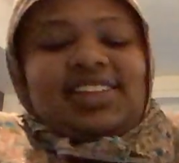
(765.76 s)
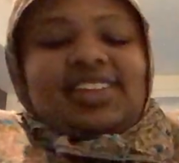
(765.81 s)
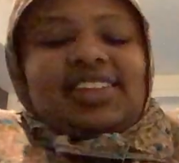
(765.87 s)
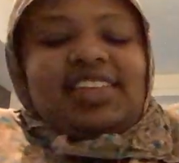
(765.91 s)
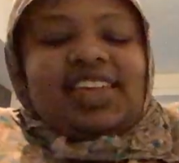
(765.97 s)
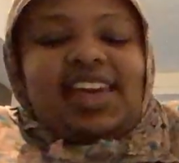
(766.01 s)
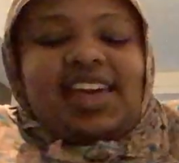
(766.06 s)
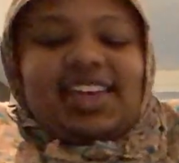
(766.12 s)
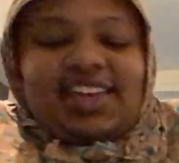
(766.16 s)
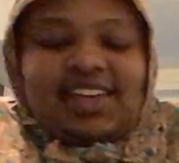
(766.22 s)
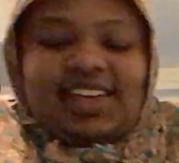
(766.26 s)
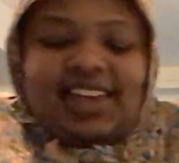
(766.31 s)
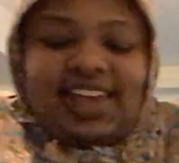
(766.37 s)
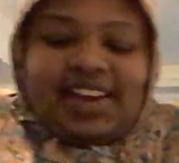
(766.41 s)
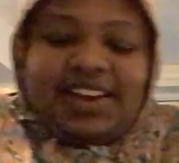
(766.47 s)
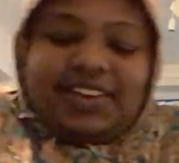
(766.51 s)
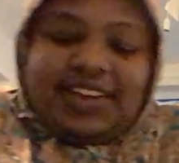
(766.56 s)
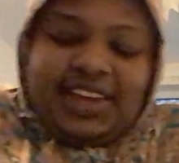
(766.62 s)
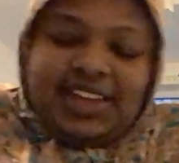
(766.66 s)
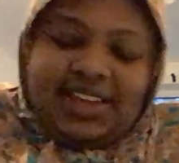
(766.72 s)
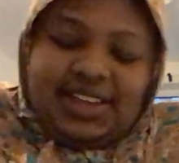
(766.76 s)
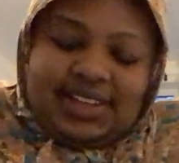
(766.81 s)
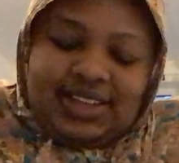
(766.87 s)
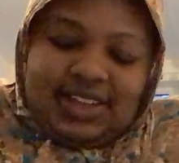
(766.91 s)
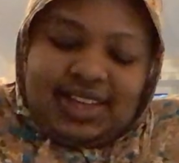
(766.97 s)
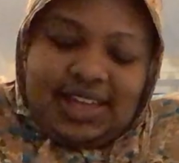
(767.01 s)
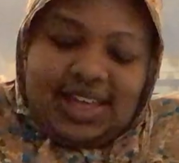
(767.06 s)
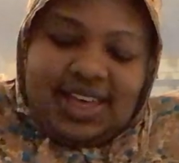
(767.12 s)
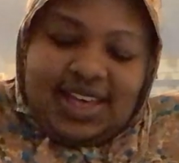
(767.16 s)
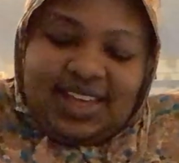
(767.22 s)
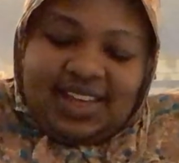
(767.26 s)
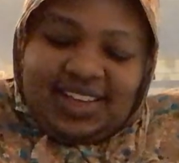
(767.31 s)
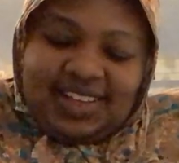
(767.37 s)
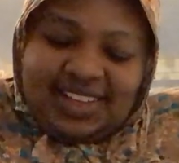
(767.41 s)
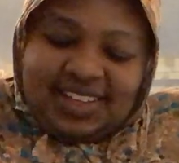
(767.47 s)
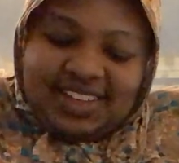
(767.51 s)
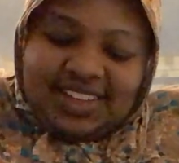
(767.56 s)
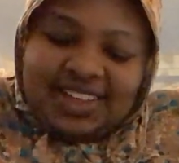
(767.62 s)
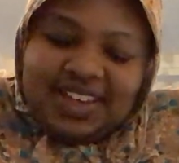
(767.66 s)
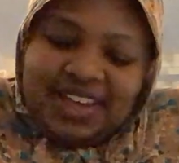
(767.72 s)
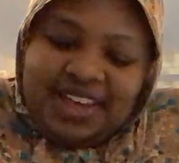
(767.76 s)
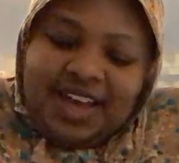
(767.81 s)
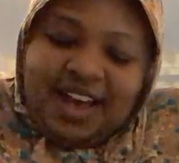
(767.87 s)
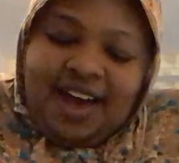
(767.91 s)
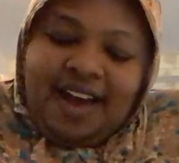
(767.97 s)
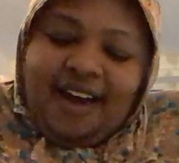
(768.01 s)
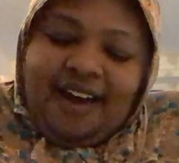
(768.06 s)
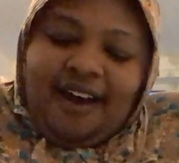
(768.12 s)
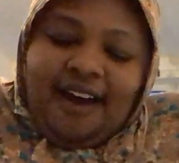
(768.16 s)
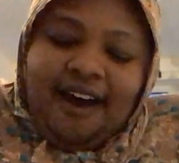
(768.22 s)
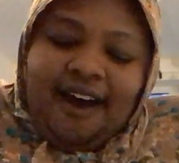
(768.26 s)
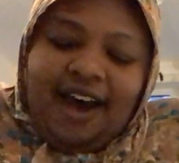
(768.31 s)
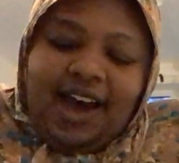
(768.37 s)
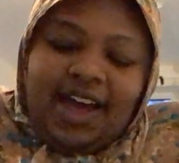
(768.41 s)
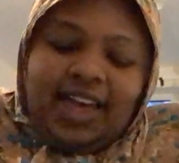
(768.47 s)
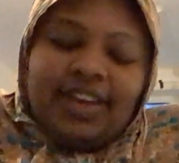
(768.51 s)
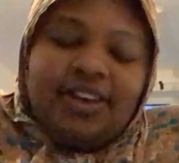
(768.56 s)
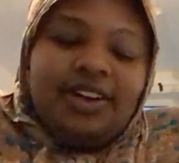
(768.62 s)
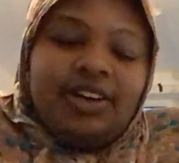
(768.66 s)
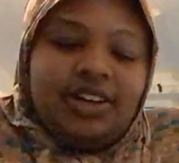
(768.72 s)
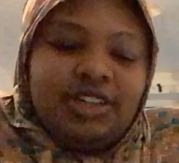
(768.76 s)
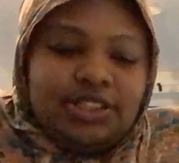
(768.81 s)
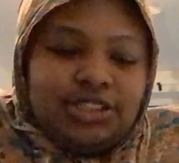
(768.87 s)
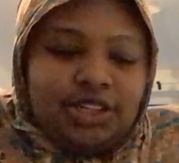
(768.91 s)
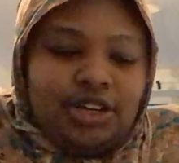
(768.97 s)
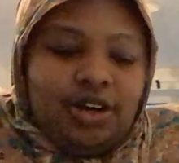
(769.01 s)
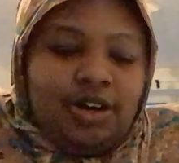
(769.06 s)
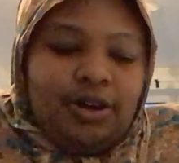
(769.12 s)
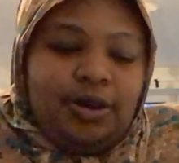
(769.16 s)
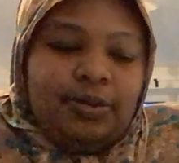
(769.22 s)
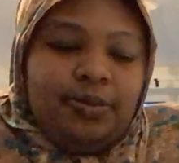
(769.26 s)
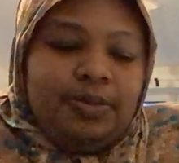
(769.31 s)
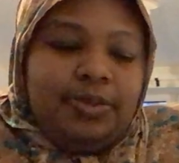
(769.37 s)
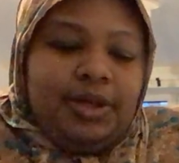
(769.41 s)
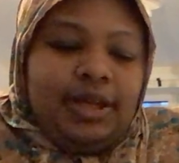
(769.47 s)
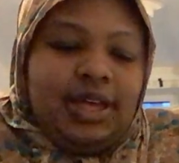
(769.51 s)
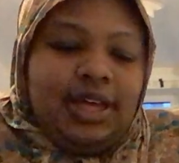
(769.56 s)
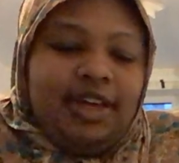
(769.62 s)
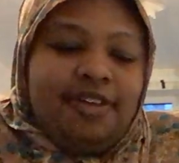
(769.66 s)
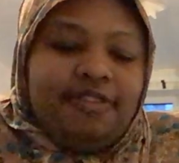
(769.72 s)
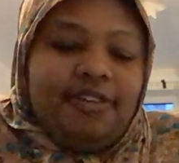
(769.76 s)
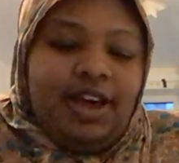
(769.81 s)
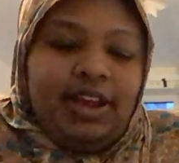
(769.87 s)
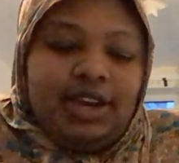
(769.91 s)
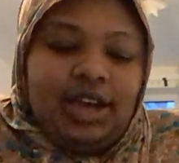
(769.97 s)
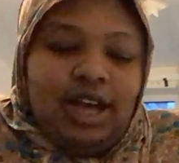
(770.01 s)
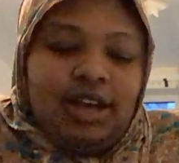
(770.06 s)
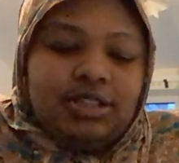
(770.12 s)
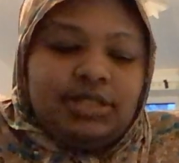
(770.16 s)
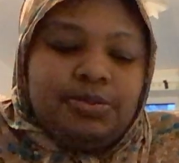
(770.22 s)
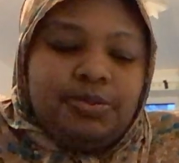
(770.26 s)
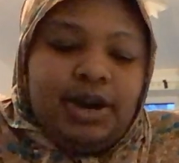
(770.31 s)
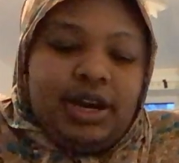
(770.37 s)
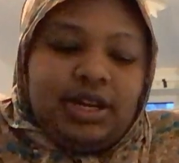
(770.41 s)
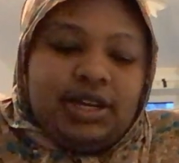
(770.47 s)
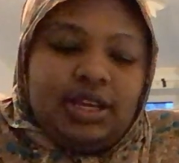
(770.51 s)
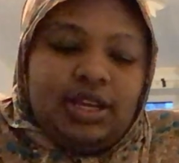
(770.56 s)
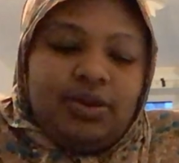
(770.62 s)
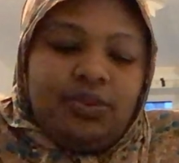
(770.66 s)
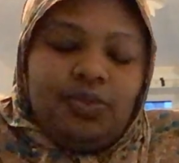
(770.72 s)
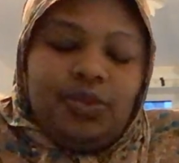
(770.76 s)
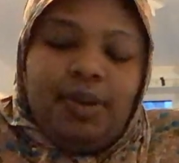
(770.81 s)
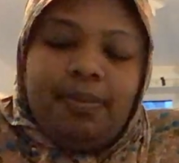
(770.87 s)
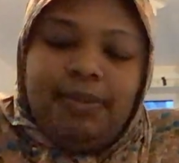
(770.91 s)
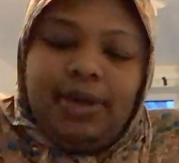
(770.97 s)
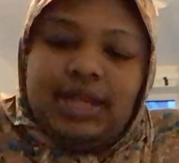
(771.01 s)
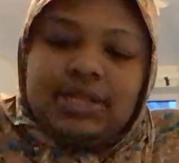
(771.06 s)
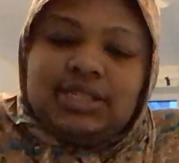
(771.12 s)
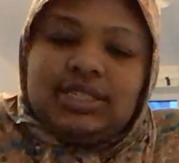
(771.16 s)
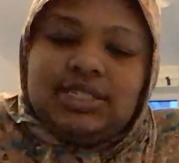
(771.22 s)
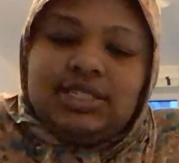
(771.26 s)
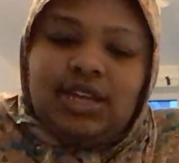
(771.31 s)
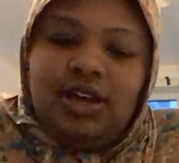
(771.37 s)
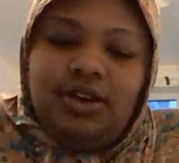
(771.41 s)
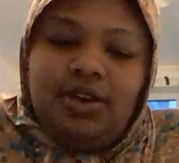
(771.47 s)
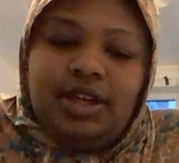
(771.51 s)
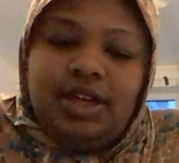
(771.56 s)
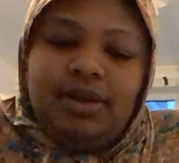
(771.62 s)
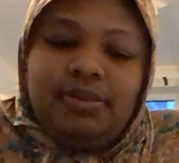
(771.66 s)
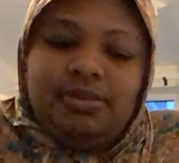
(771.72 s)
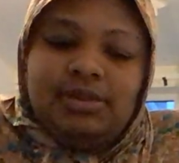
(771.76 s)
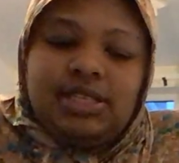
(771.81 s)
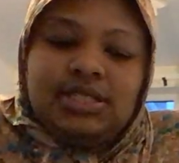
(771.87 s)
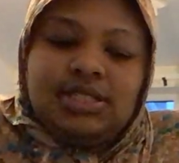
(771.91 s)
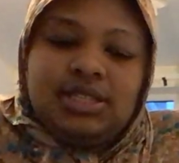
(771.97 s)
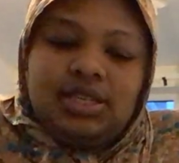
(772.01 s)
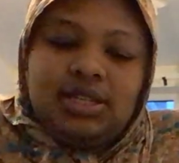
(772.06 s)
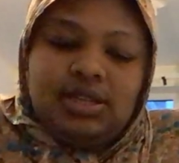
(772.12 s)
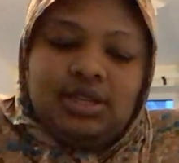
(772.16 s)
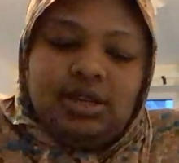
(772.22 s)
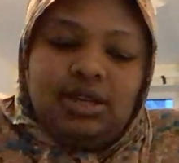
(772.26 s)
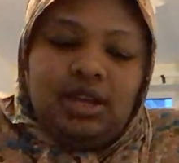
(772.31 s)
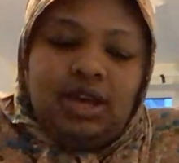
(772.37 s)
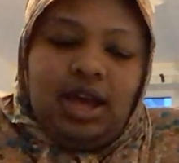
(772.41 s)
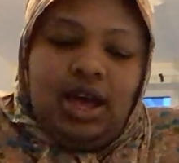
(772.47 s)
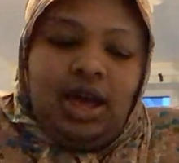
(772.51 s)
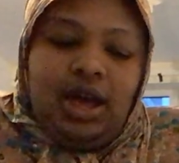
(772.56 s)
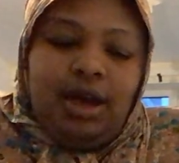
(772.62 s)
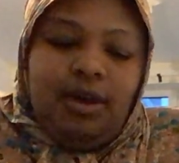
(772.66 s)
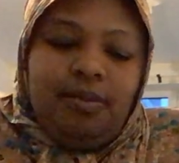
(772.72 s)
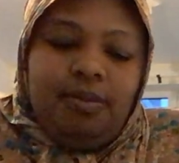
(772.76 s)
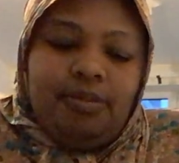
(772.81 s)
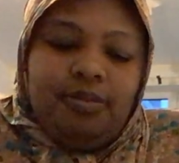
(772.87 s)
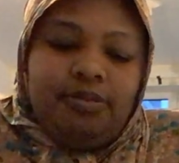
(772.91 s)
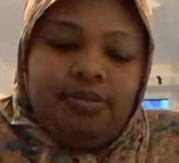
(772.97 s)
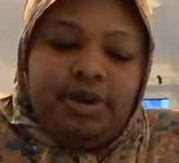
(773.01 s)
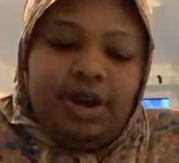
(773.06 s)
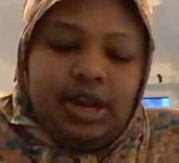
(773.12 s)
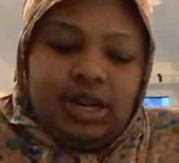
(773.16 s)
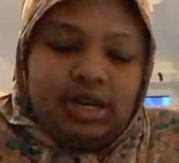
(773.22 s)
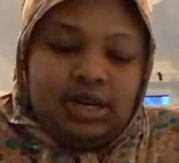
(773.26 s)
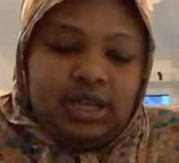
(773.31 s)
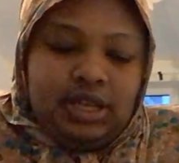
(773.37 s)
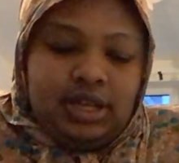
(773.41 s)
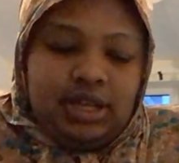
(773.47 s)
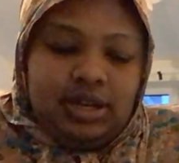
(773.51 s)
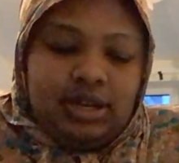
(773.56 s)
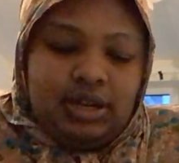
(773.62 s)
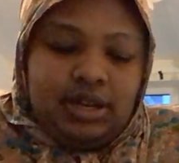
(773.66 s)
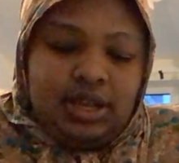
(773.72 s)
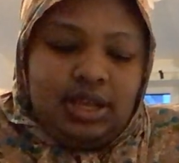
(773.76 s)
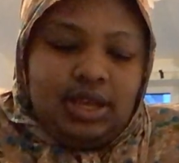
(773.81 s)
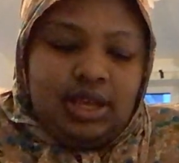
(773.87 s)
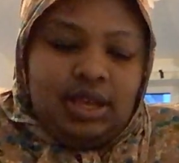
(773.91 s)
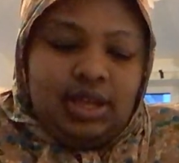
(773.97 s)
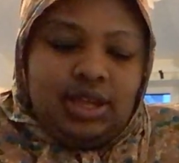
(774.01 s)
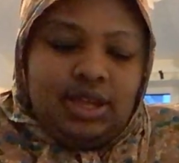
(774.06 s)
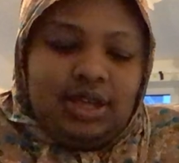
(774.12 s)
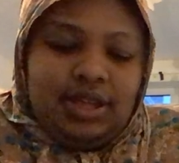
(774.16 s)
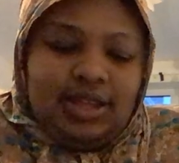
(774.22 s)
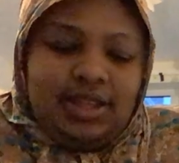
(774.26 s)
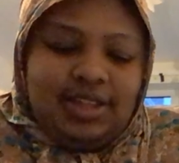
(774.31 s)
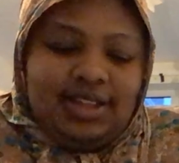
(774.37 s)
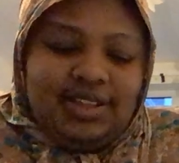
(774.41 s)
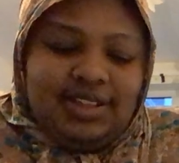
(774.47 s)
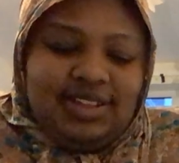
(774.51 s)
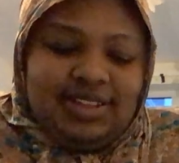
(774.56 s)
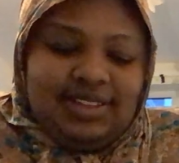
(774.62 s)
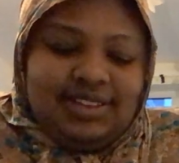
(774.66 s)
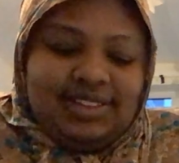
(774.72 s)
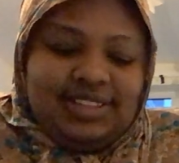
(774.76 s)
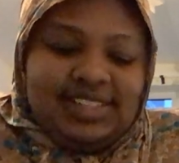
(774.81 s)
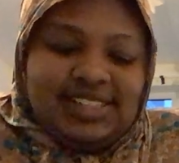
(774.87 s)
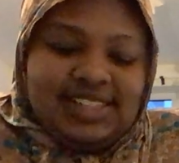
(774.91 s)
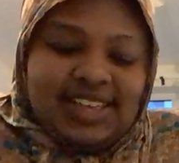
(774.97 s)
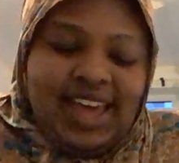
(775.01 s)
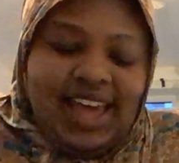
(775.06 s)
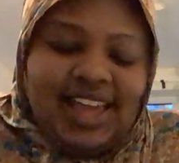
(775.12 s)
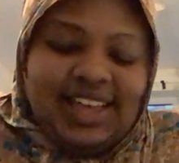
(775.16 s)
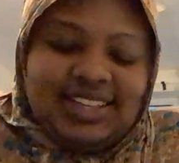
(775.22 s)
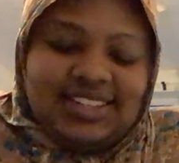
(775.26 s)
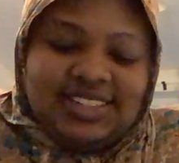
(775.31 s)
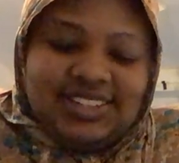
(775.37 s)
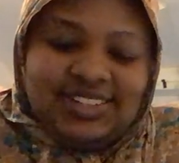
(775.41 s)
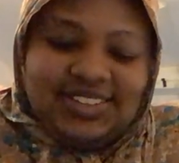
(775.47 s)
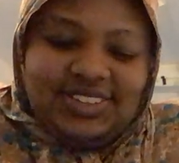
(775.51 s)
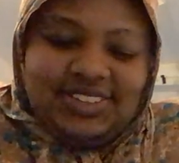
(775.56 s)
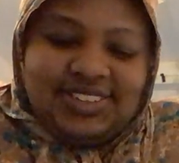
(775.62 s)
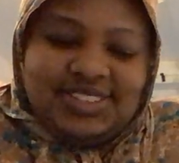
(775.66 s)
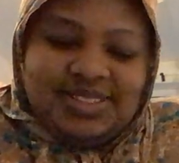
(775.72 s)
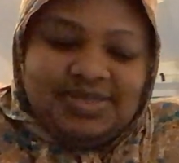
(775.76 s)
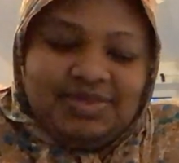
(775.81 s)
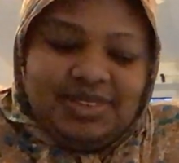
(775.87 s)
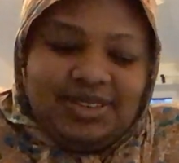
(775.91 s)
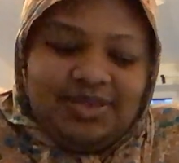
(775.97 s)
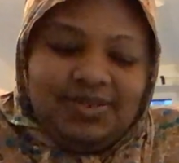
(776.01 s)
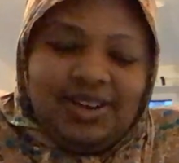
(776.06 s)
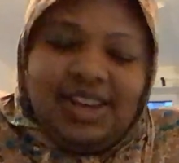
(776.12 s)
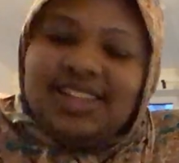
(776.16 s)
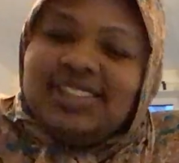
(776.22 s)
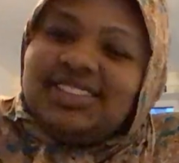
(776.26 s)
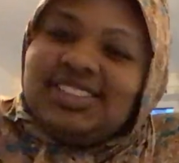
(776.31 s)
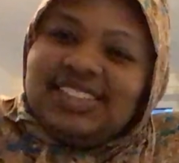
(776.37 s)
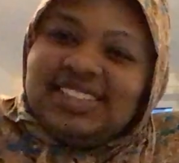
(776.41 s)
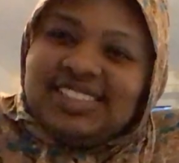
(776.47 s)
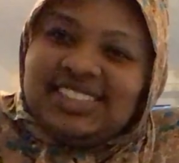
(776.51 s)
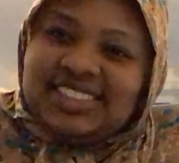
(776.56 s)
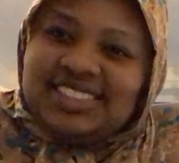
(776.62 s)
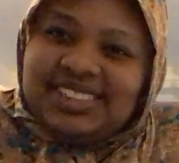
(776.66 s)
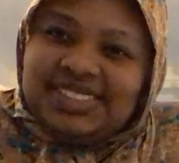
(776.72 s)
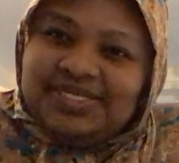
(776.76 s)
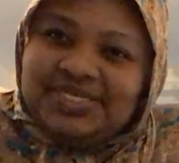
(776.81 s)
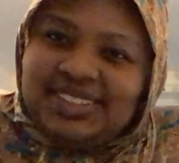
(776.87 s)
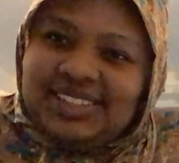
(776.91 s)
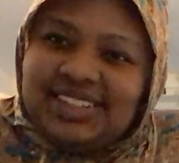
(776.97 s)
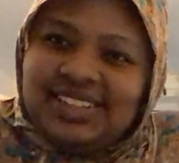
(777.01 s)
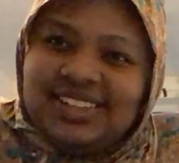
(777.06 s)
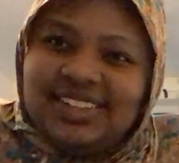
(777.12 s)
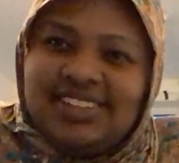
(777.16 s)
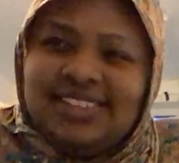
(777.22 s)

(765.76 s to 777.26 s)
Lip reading: yeah, anyway, I got a job, found out I was pregnant, went back to tell him, listen, I'm pregnant. This guy goes to me, why are you doing this to me?